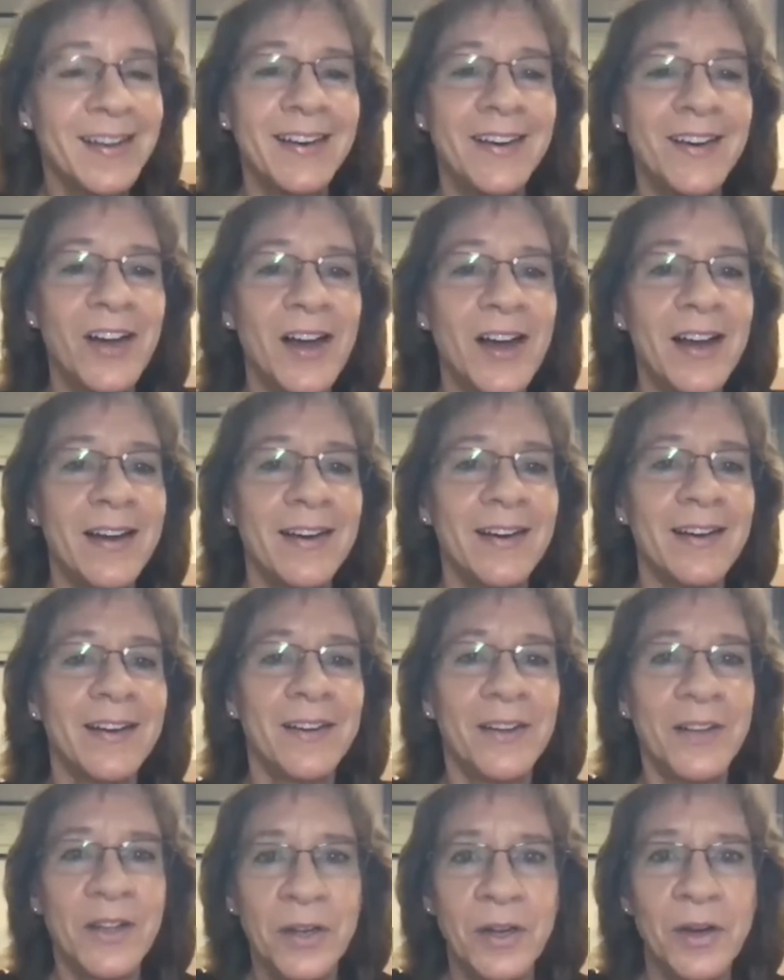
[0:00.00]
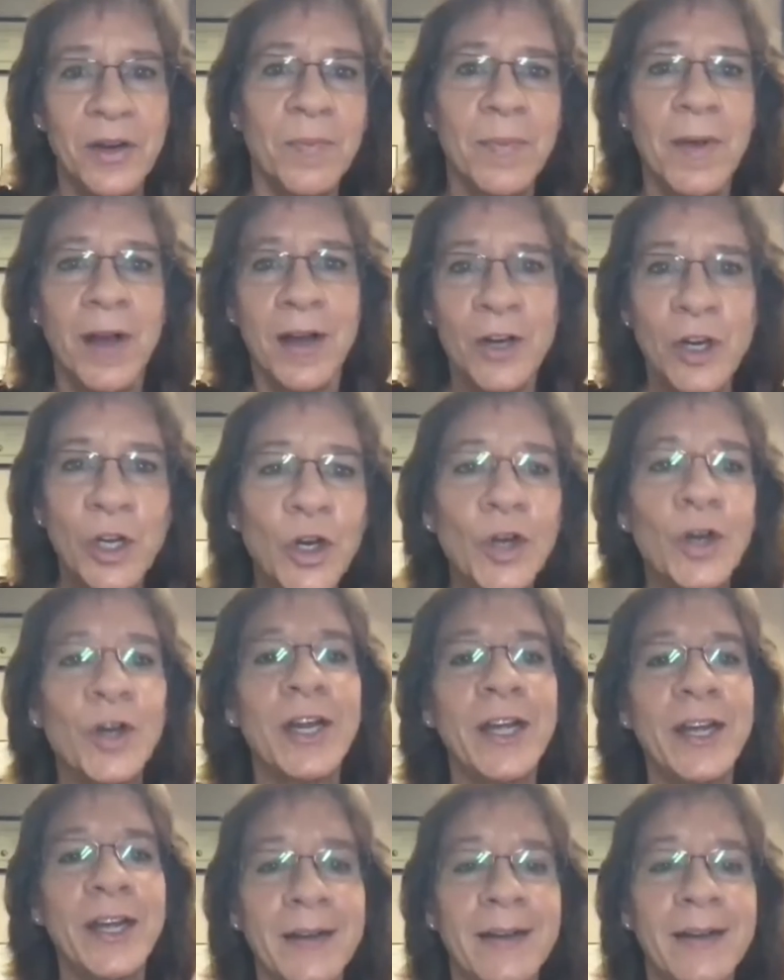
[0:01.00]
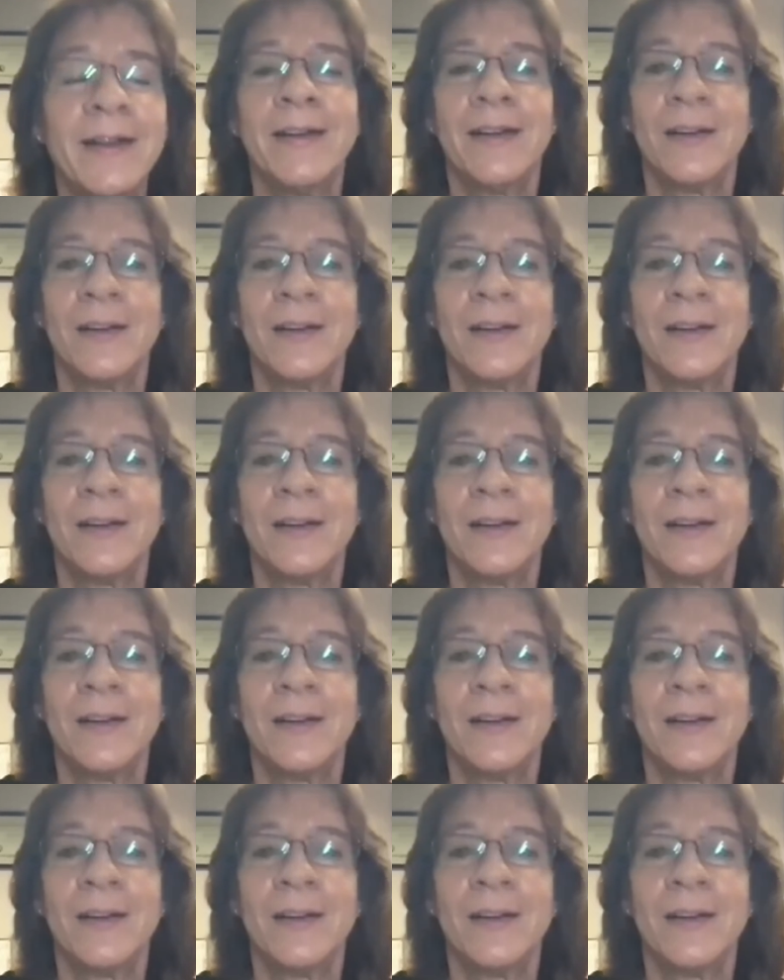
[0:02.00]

not, you know, learning